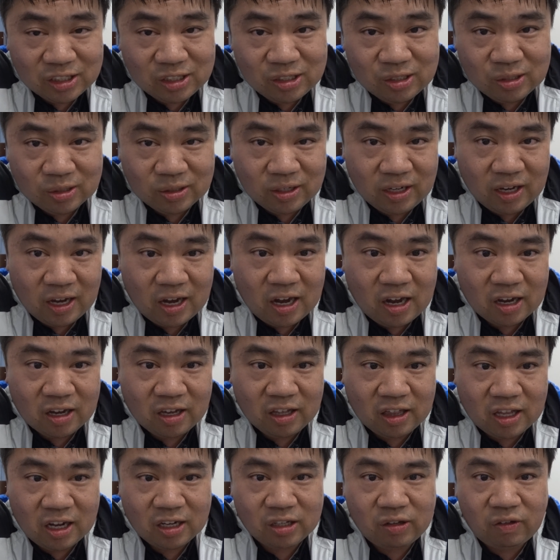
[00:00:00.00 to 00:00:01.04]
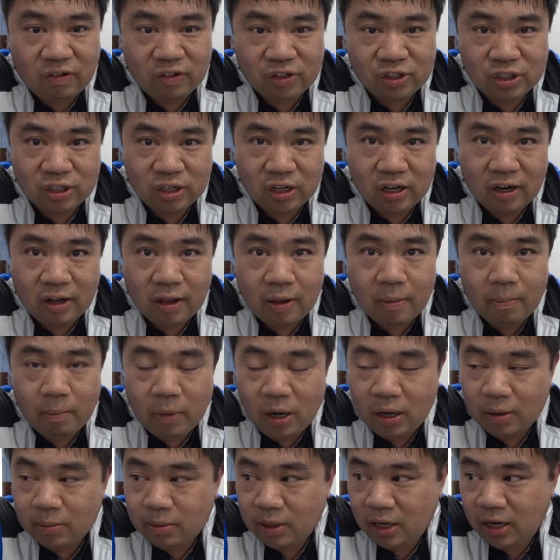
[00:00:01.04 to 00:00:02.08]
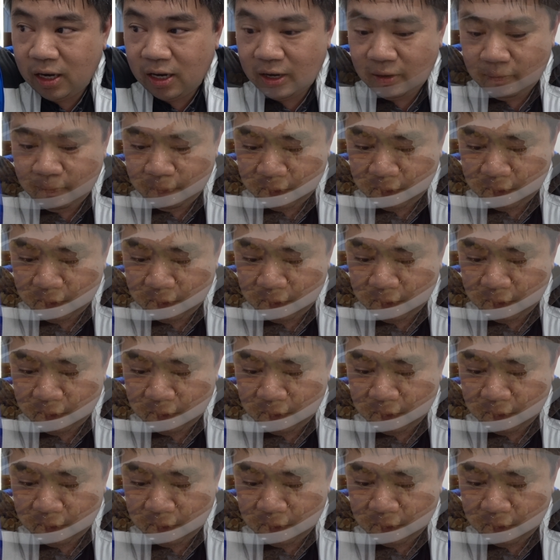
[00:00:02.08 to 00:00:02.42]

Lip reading: sukiyaki, that's for sure. And then Mom got